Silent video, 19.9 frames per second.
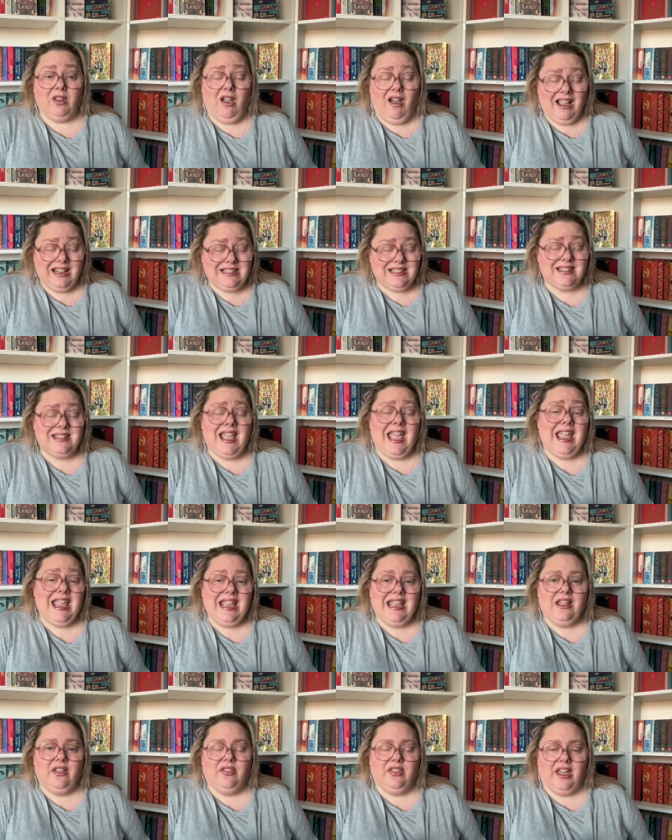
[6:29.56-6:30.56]
I'd
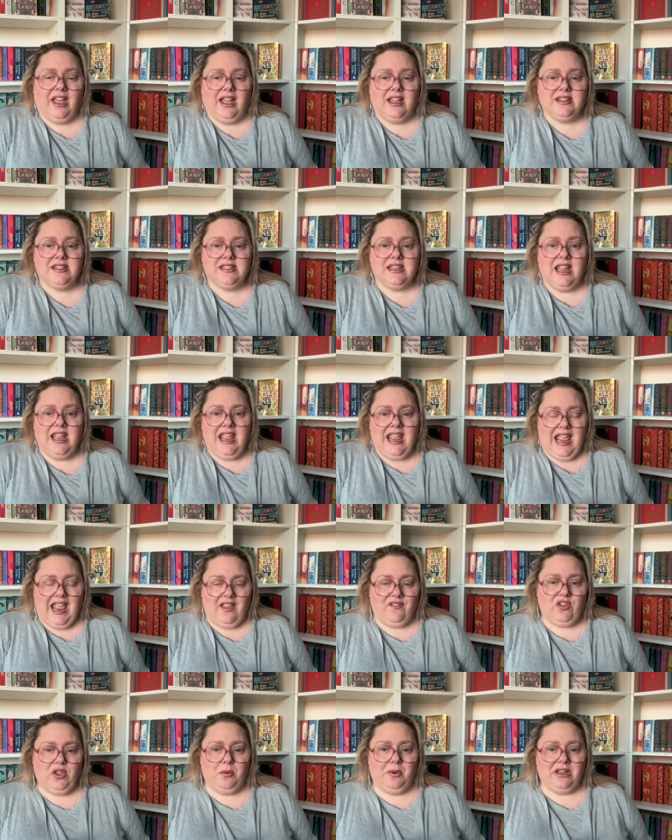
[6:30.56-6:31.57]
say that
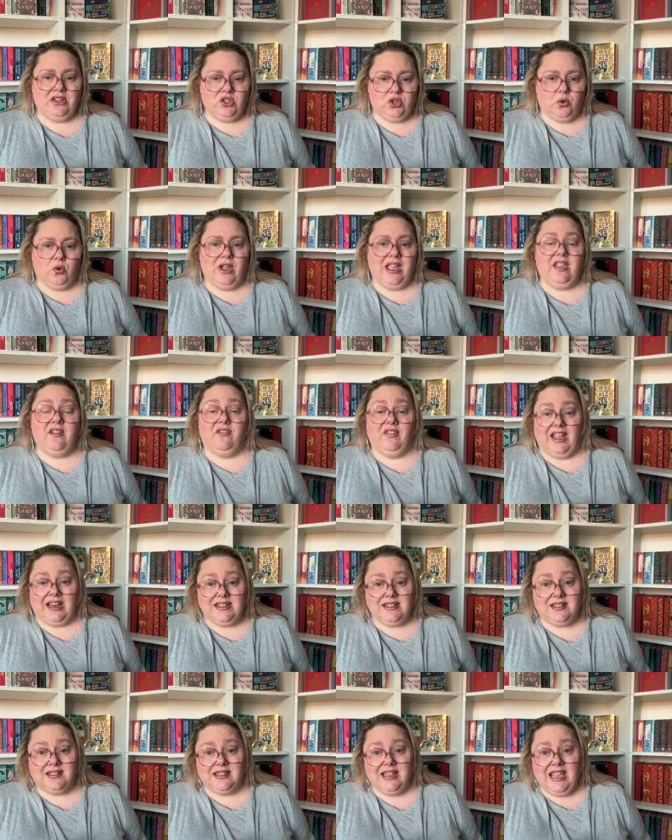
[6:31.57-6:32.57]
if you enjoy
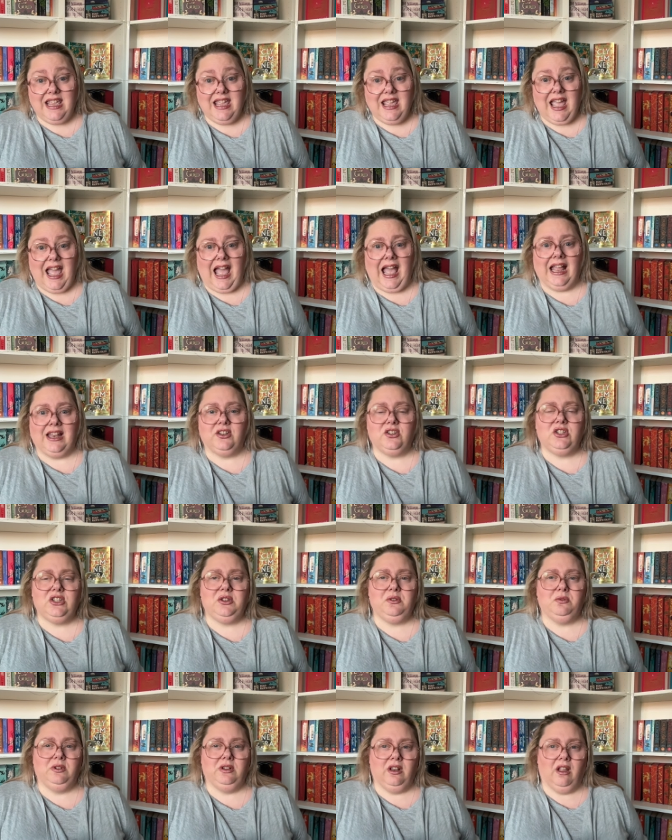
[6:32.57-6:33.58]
fantasy and
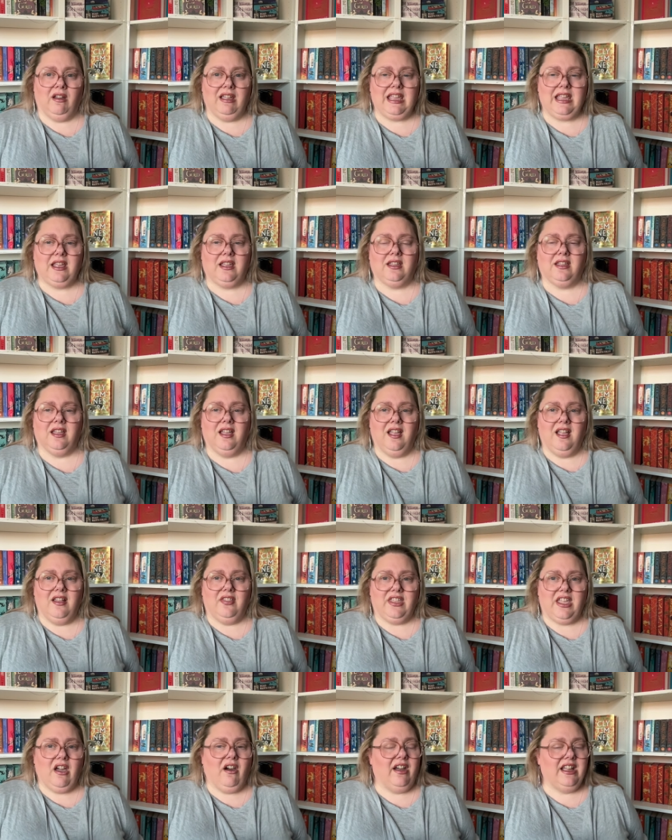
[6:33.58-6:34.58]
you like
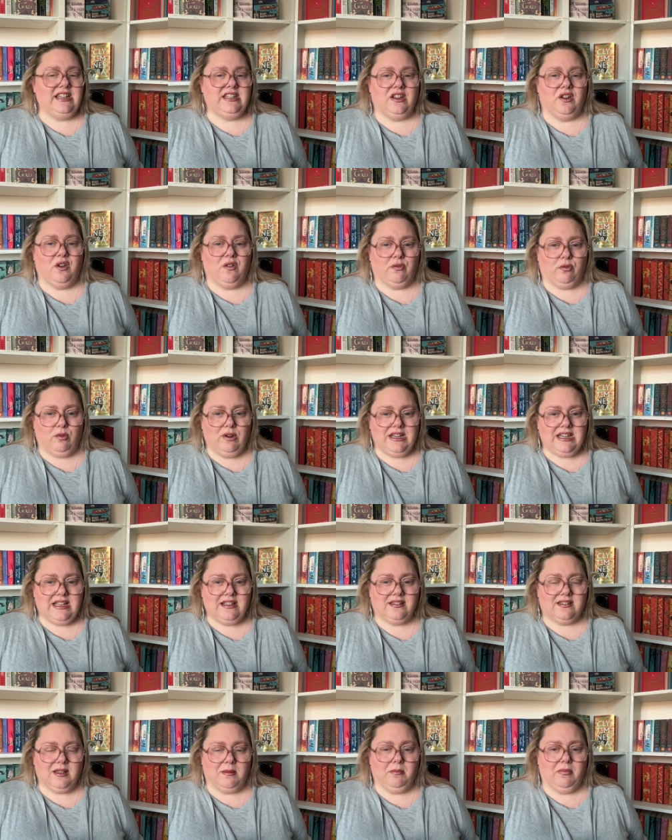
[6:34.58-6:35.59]
the idea of reading
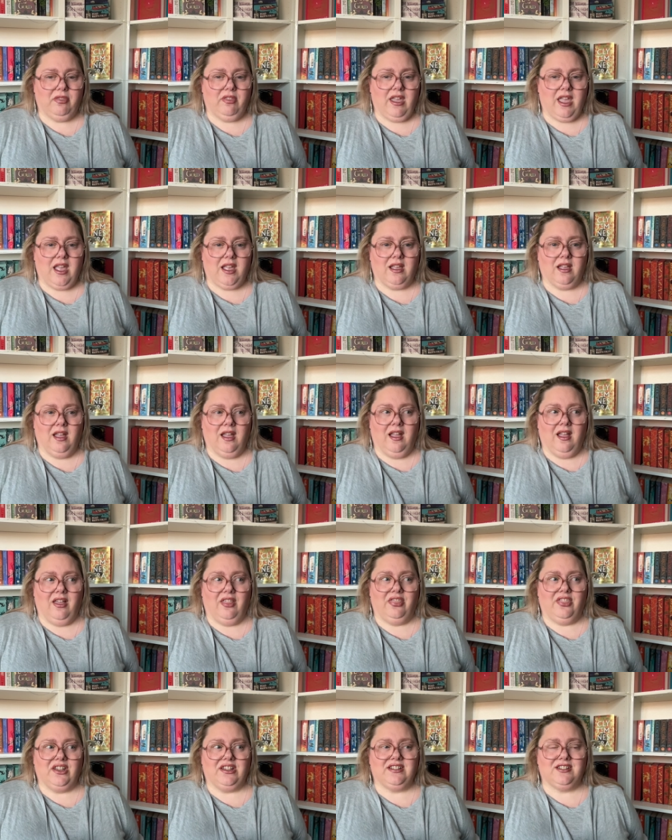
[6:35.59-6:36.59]
something
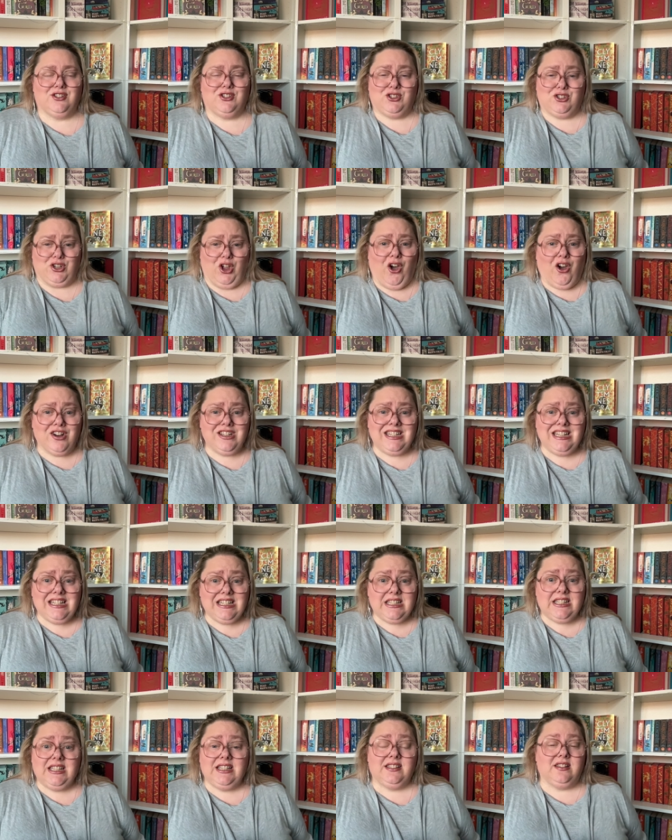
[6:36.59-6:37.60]
that
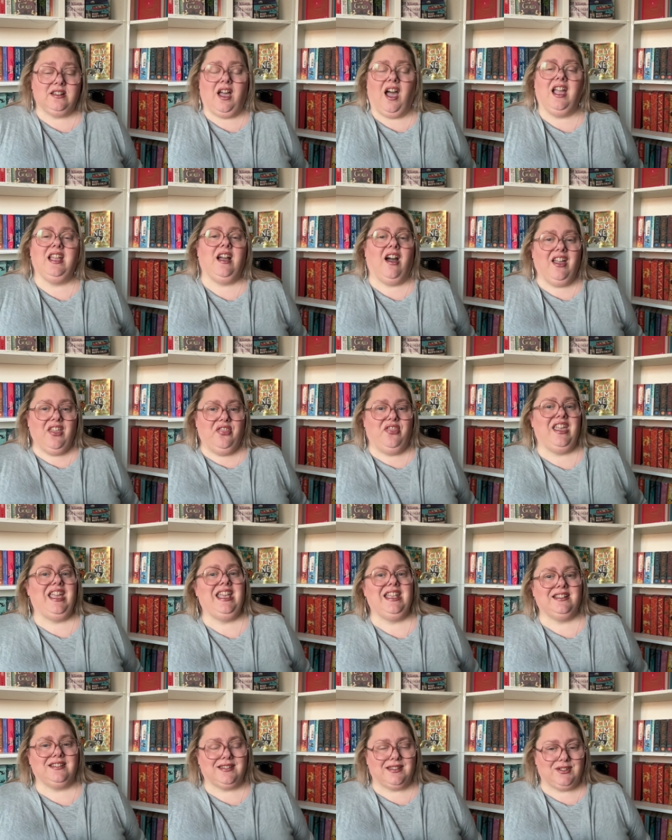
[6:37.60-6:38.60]
started this. I, I
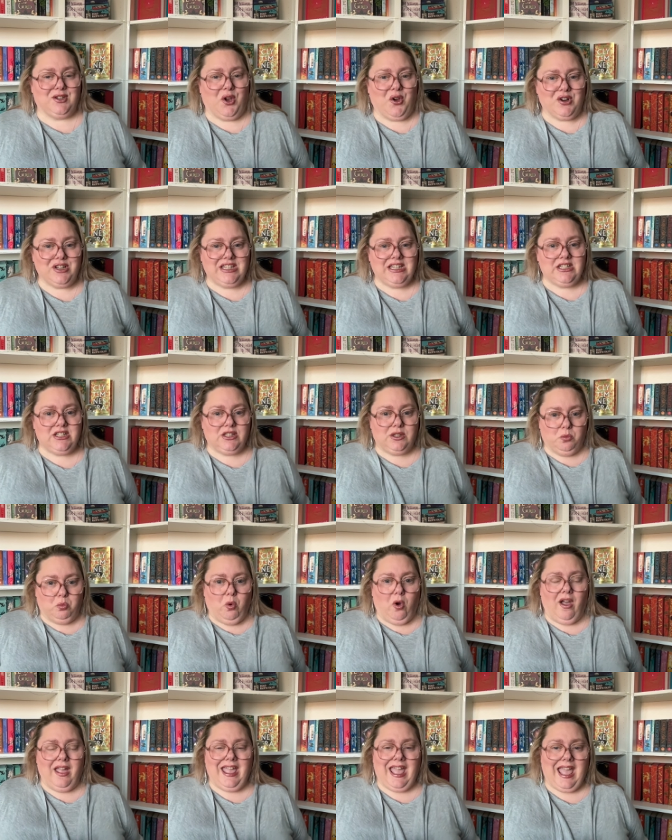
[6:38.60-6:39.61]
think it started the
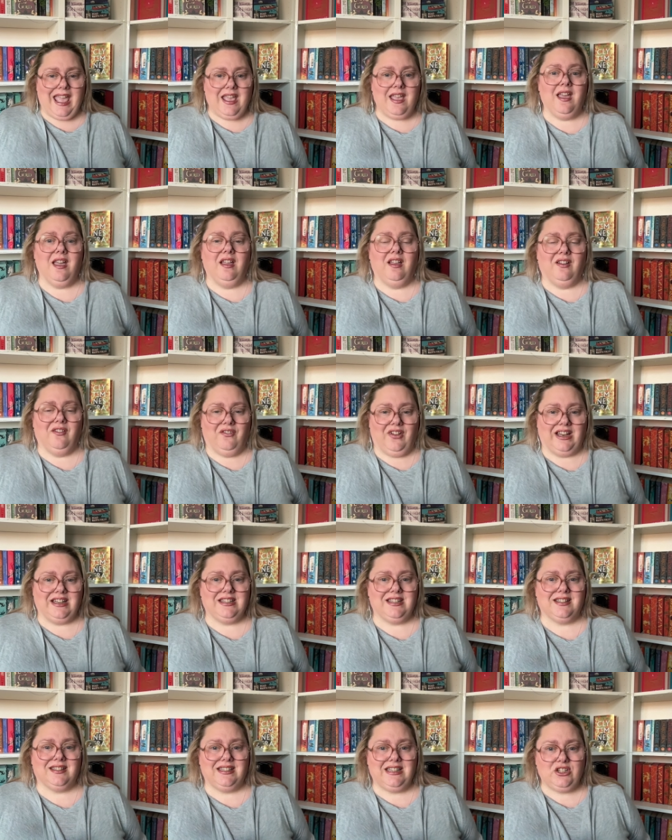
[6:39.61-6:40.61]
YA
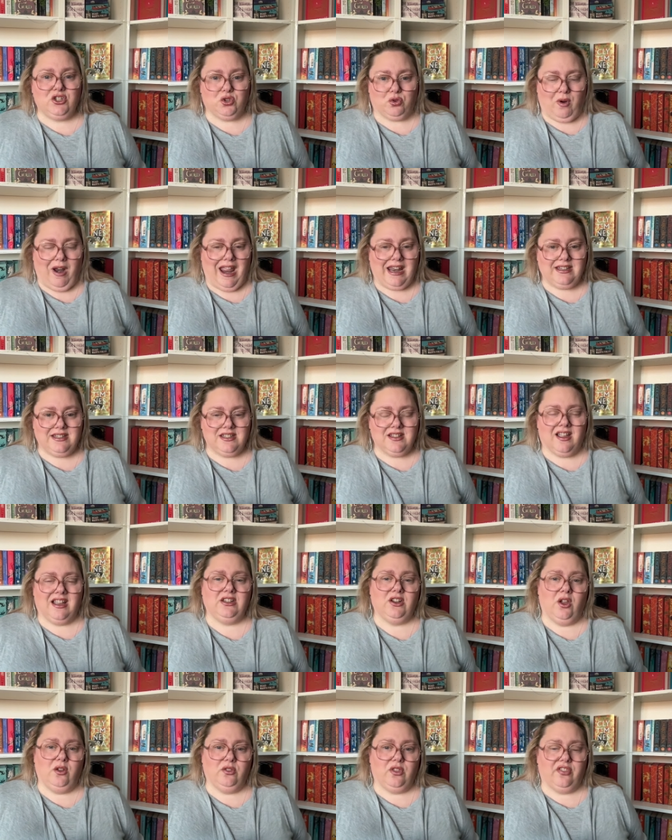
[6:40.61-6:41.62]
fantasy trend. I
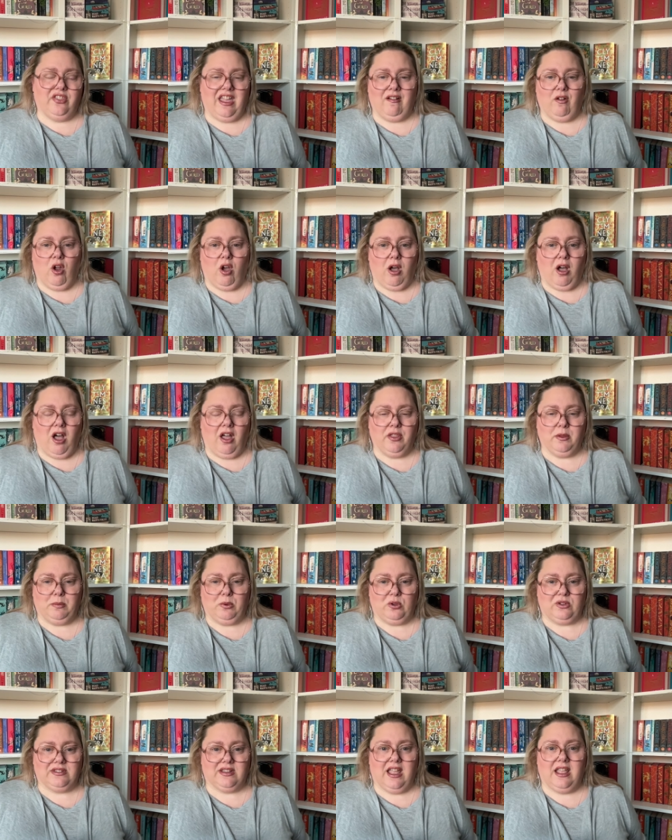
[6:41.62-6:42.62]
know that there are other
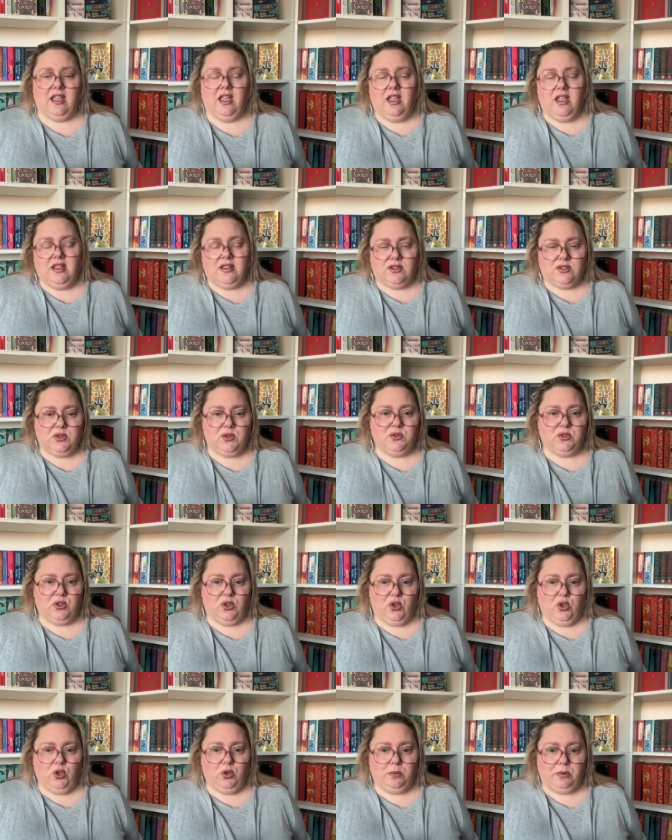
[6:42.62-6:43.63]
books like Susan
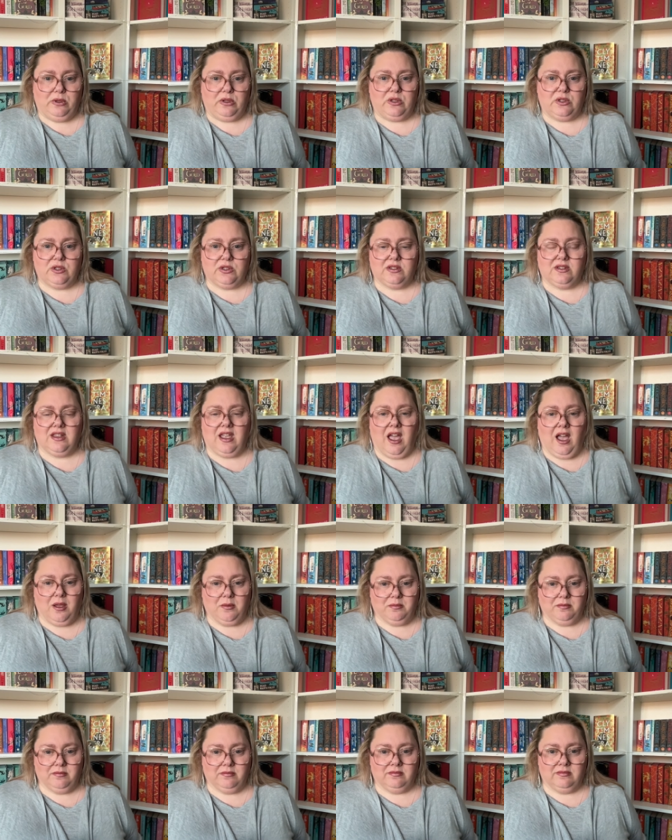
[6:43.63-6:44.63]
Cooper's
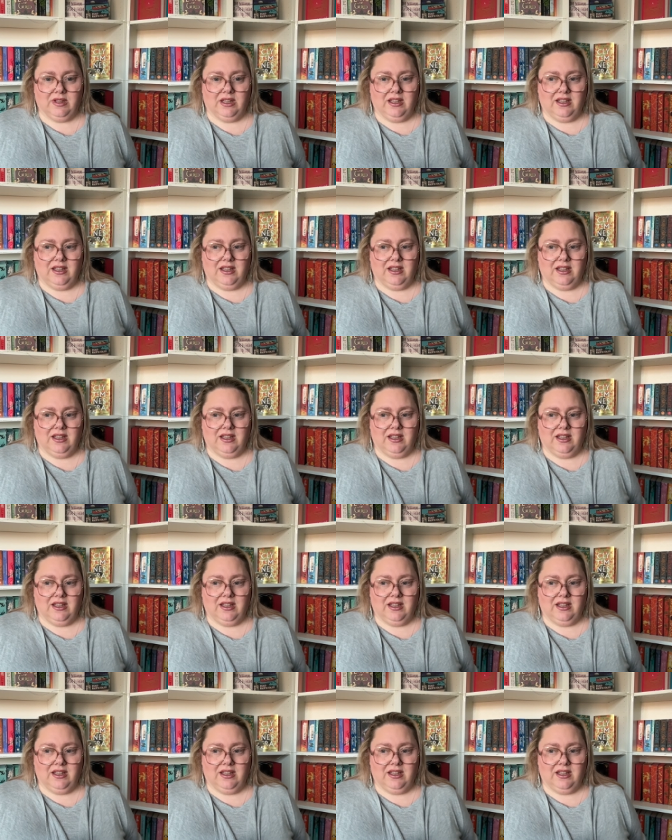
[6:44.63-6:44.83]
um,